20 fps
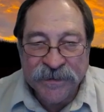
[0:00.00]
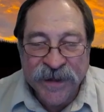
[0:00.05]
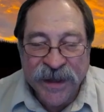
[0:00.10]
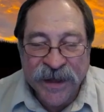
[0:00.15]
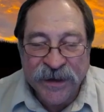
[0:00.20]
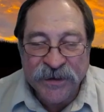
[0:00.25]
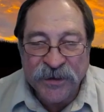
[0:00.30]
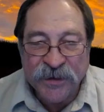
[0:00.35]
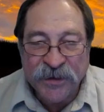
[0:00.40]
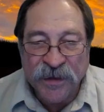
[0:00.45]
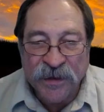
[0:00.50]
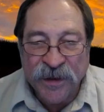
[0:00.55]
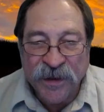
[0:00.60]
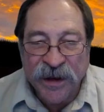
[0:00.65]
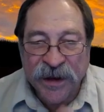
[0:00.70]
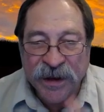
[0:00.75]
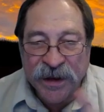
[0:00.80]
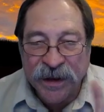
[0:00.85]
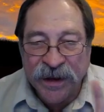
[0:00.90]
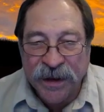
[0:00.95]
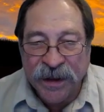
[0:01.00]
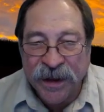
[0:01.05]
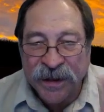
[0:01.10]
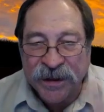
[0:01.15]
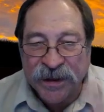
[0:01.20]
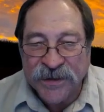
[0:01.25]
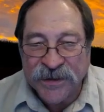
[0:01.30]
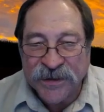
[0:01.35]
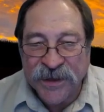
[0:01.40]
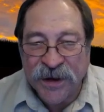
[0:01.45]
That's the only thing.
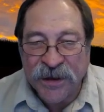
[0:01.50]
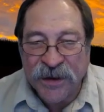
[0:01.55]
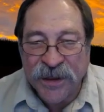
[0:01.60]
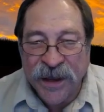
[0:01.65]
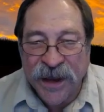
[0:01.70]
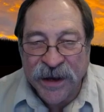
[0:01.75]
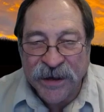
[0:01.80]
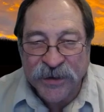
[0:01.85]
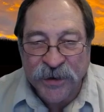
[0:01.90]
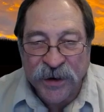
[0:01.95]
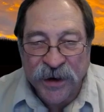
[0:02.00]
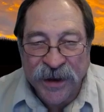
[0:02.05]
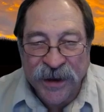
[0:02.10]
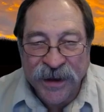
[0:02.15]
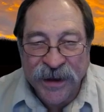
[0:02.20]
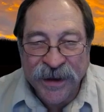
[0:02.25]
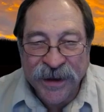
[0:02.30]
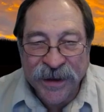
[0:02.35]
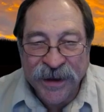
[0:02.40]
Hit the center of the X-ring.